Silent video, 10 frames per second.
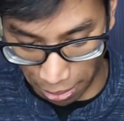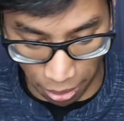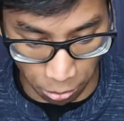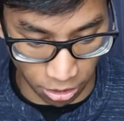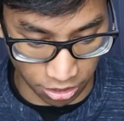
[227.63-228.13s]
I
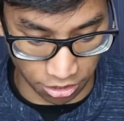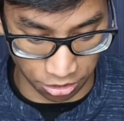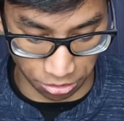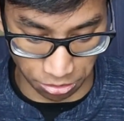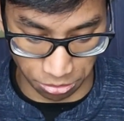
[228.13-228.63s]
wanted
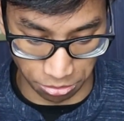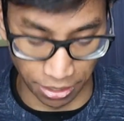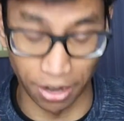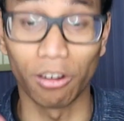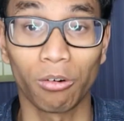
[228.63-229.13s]
to.
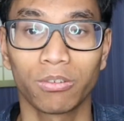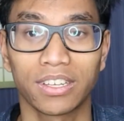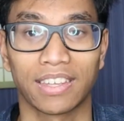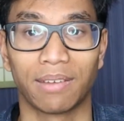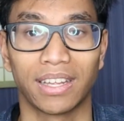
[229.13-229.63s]
Well, all the
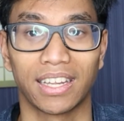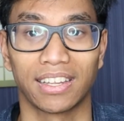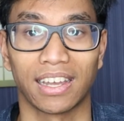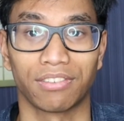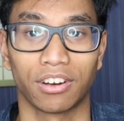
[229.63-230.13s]
time they didn't
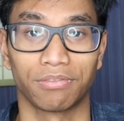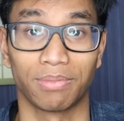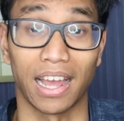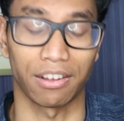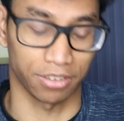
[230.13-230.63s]
have enough black for